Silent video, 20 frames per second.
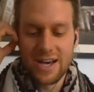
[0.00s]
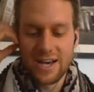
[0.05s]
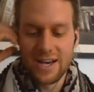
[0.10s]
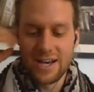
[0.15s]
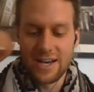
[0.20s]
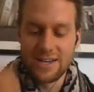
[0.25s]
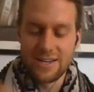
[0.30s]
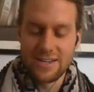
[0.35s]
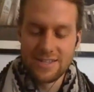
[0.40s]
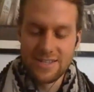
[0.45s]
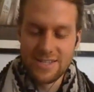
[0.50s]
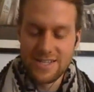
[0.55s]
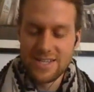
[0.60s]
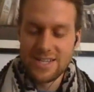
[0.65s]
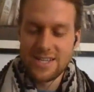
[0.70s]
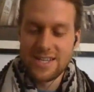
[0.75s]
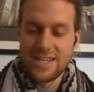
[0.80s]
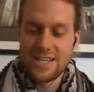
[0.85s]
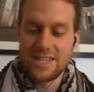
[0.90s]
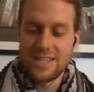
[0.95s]

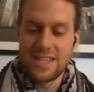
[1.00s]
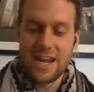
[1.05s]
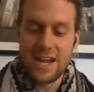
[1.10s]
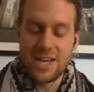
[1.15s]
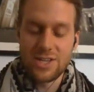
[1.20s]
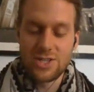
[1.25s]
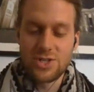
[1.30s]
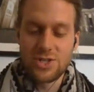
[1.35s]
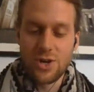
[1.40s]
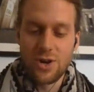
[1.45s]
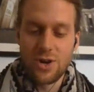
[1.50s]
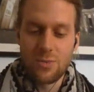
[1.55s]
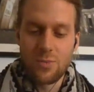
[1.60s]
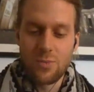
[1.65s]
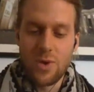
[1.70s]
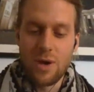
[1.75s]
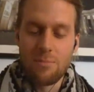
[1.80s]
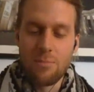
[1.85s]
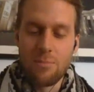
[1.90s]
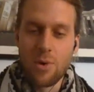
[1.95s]
that I
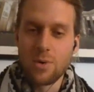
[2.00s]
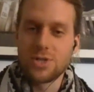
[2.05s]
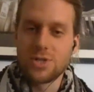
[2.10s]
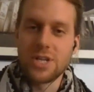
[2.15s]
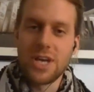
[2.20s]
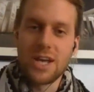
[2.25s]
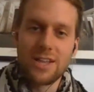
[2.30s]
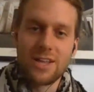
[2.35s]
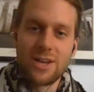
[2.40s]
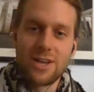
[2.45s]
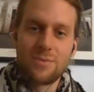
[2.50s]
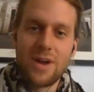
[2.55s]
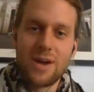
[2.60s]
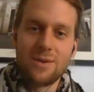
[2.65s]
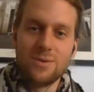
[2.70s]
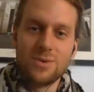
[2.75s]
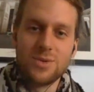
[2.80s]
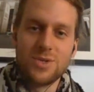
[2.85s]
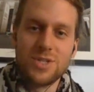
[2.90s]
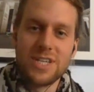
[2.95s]
started while motorcycling
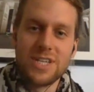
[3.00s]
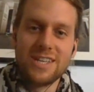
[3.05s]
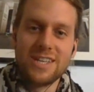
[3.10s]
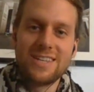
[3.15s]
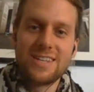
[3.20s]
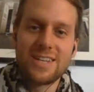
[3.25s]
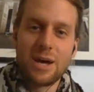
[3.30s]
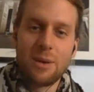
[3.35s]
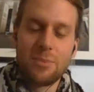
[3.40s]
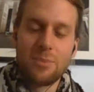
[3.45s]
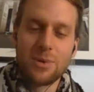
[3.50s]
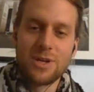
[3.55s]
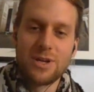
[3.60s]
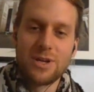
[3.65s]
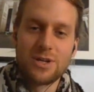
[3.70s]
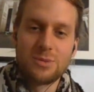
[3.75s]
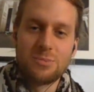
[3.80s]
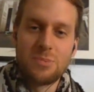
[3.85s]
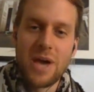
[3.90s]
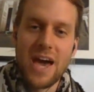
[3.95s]
around New Zealand a couple
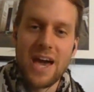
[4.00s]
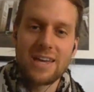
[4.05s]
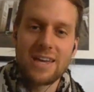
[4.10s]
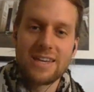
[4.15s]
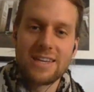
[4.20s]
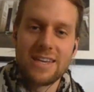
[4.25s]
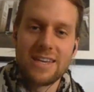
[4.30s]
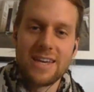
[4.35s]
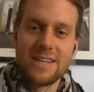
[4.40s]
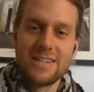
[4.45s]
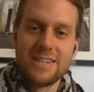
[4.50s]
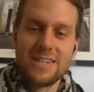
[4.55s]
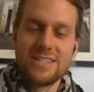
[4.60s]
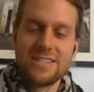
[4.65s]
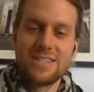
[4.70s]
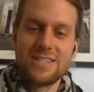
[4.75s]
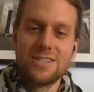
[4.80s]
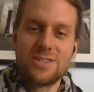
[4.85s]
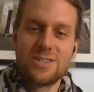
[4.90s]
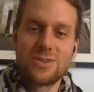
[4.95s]
of years back and
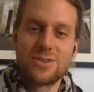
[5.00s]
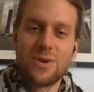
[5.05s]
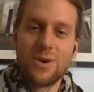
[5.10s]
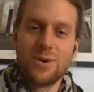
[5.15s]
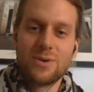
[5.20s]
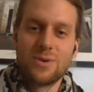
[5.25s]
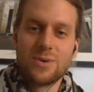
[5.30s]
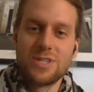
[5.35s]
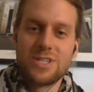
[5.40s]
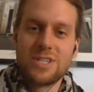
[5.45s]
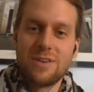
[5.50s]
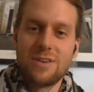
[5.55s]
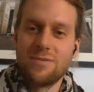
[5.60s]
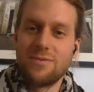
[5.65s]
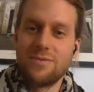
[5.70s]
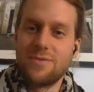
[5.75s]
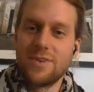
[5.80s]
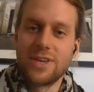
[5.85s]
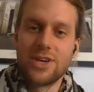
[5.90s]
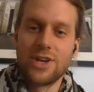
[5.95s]
has since grown to a
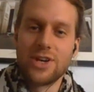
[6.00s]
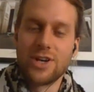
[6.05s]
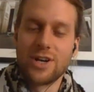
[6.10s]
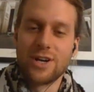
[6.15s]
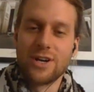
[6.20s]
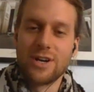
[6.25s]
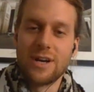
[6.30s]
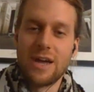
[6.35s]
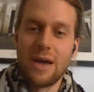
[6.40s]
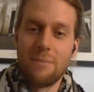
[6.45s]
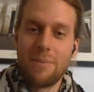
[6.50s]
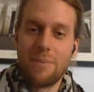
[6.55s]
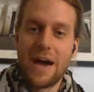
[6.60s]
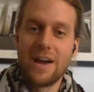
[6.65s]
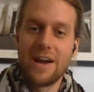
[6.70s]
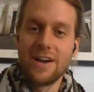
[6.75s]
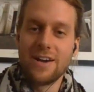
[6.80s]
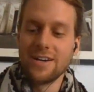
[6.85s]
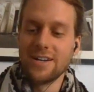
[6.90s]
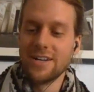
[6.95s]
7-figure
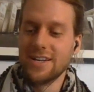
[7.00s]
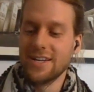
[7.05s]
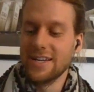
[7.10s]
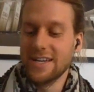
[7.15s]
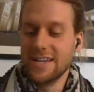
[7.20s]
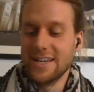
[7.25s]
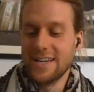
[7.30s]
empire.